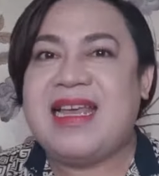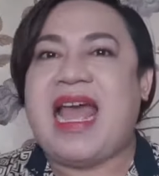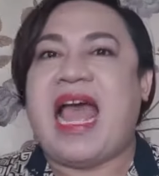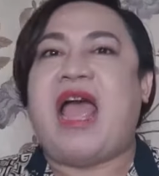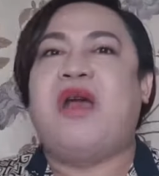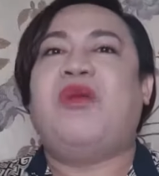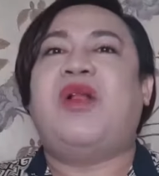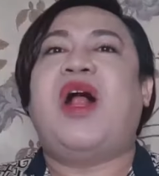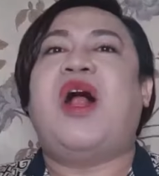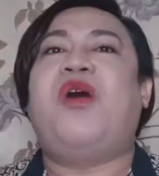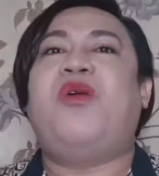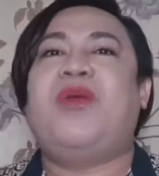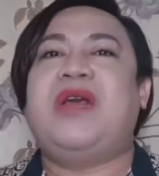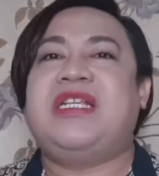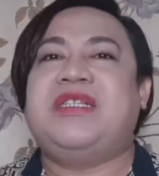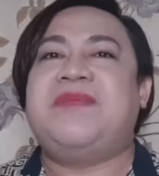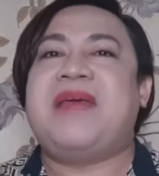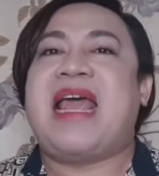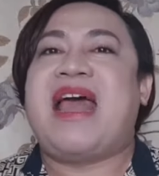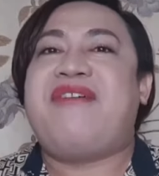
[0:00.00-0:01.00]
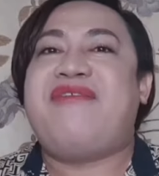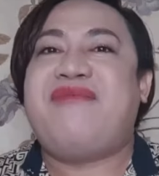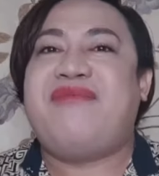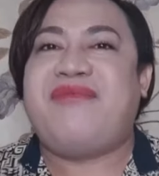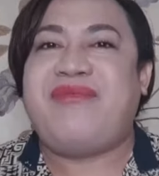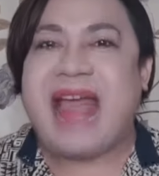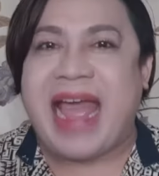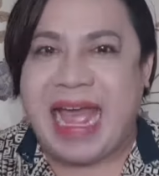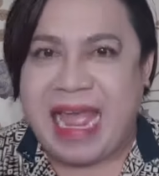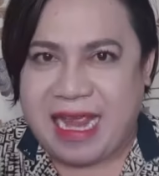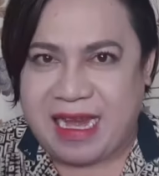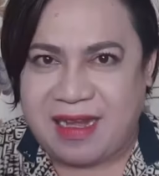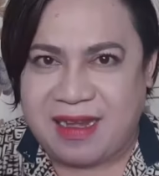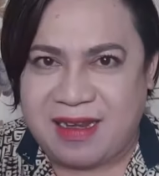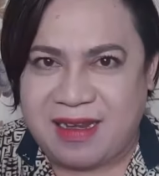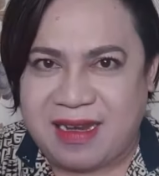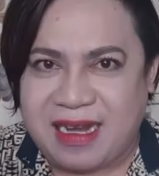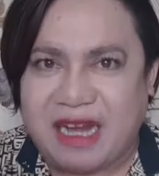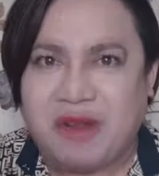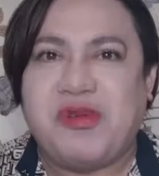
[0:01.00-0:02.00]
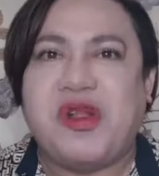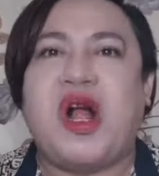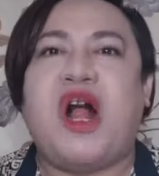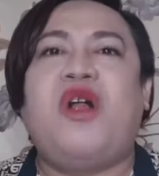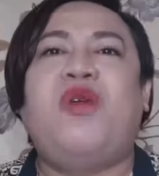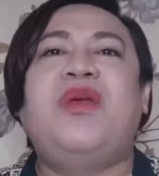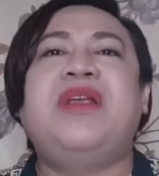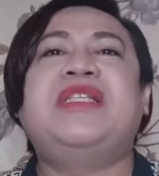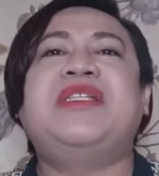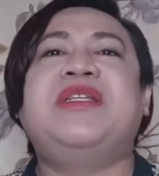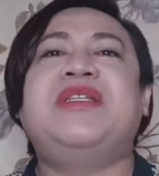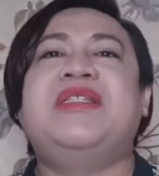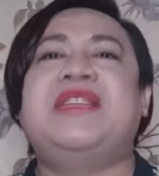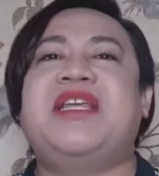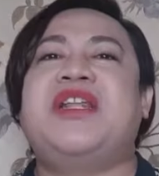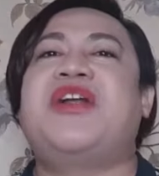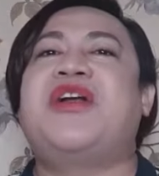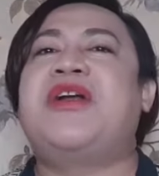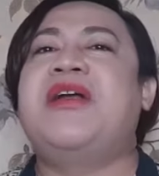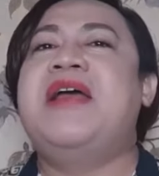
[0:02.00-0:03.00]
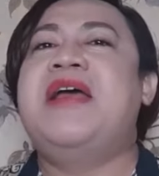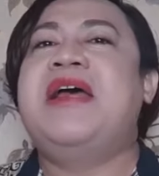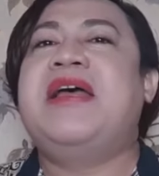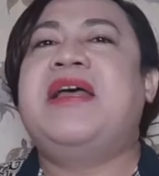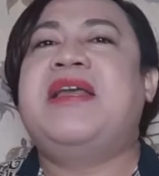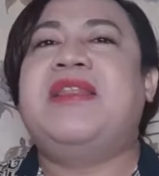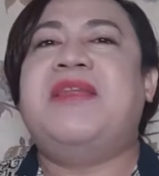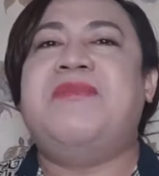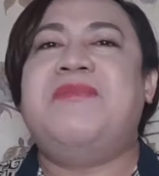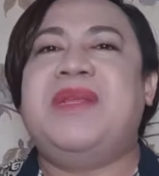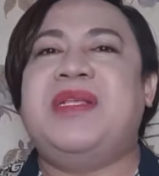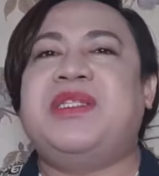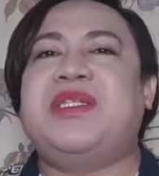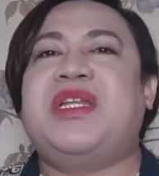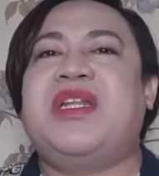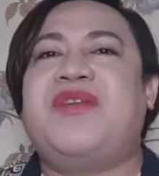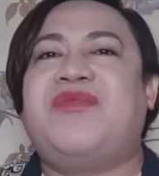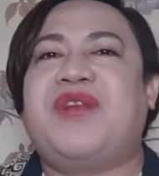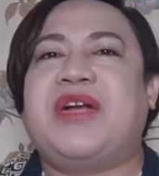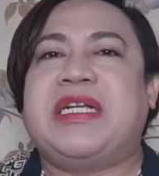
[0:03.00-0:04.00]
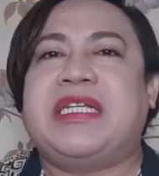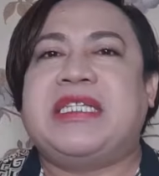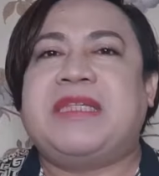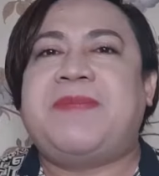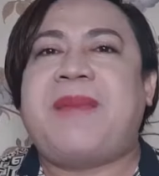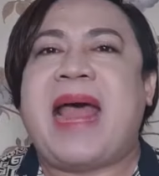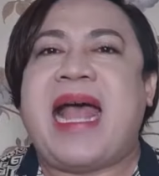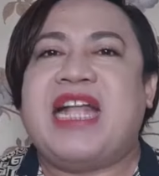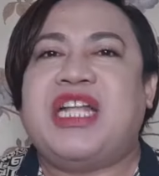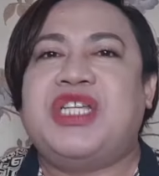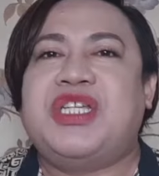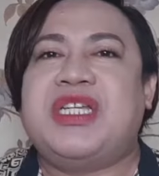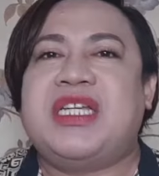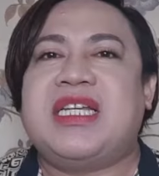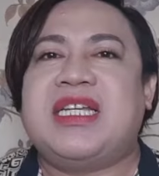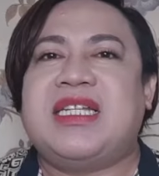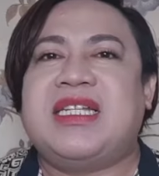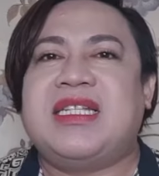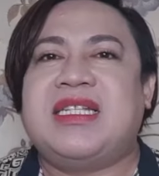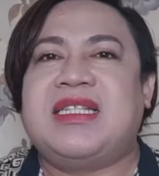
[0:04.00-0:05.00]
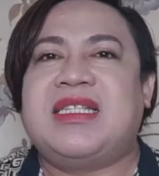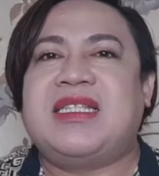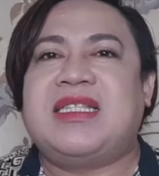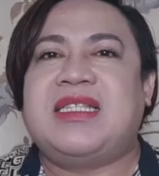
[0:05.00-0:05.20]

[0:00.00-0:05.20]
I will always be a fan, and I will always consider the Miss Universe pageant